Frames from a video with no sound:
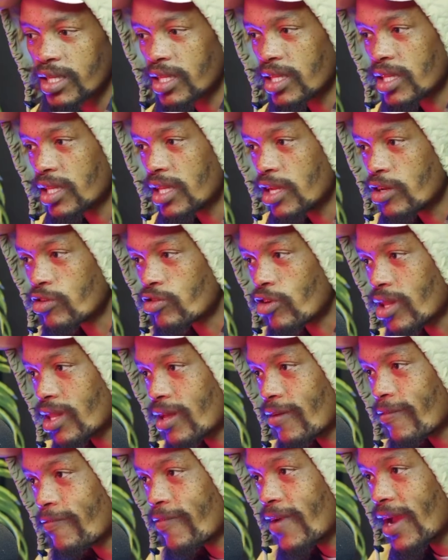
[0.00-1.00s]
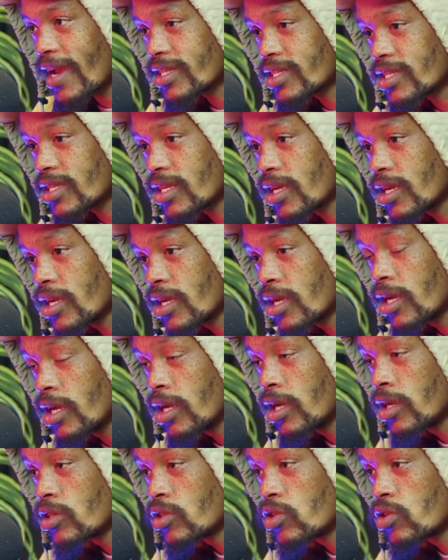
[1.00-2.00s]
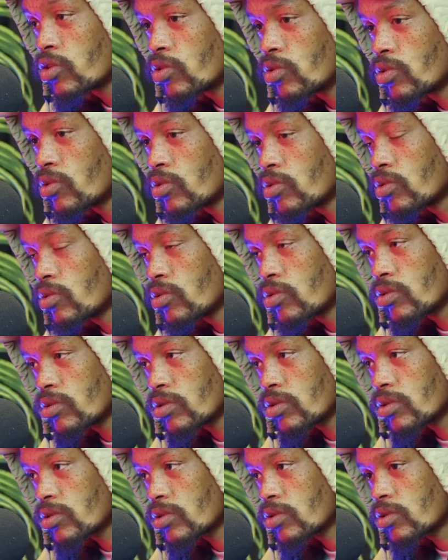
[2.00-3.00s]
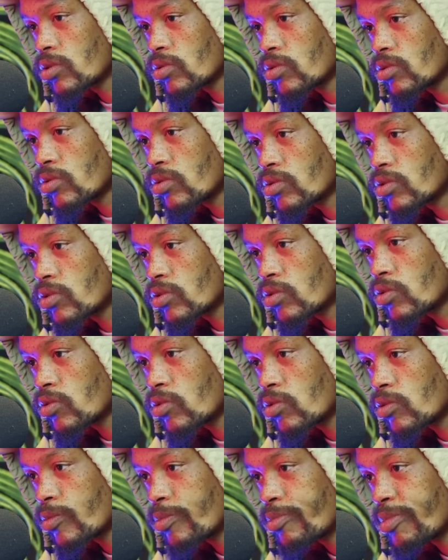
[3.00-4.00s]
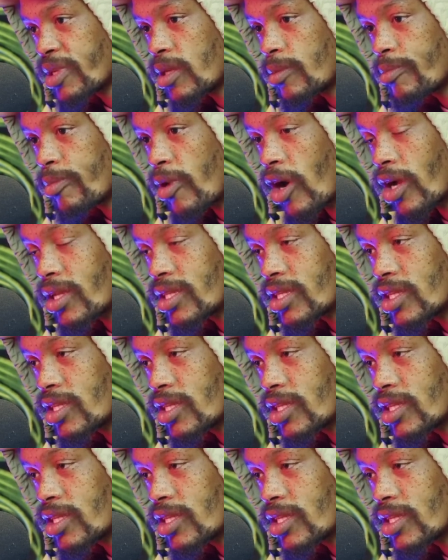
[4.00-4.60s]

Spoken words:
they'd rather fight to be party